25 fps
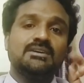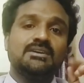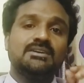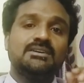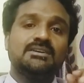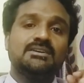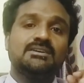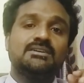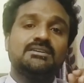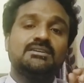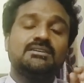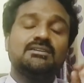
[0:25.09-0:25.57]

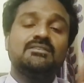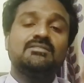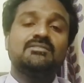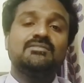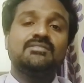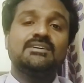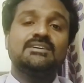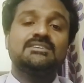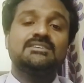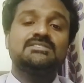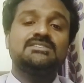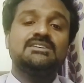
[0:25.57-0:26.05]
Here
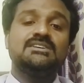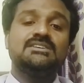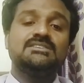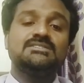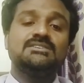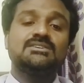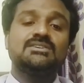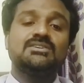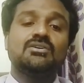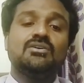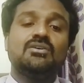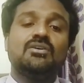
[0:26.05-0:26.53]
we are
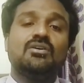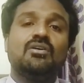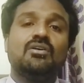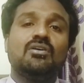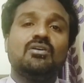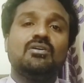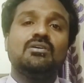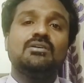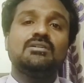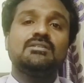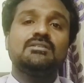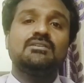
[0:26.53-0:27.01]
changing
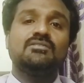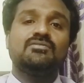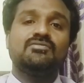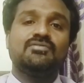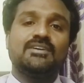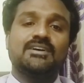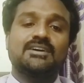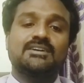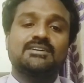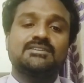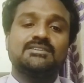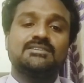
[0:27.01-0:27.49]
all the
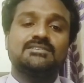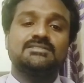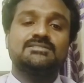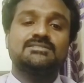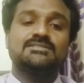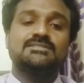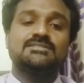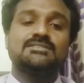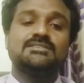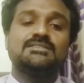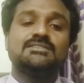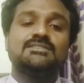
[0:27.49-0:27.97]

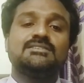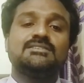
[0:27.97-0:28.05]
factors.